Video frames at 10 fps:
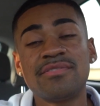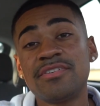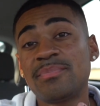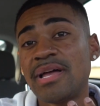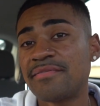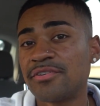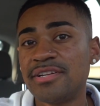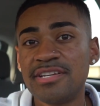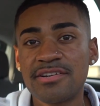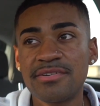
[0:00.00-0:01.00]
if you apply for an
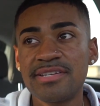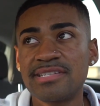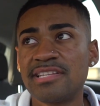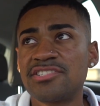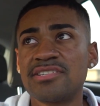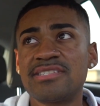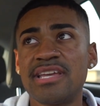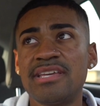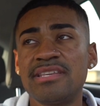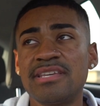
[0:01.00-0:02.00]
increase, and let's just
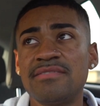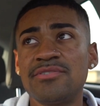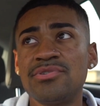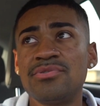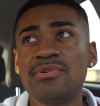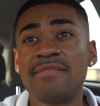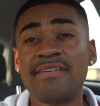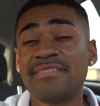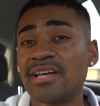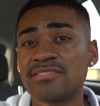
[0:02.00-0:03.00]
say they give you a
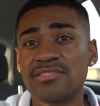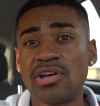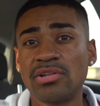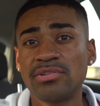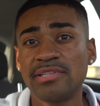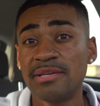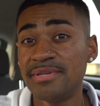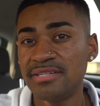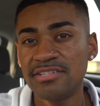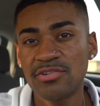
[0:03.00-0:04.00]
$5,000
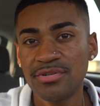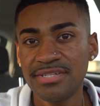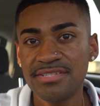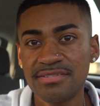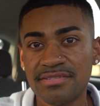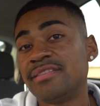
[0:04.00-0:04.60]
limit increase,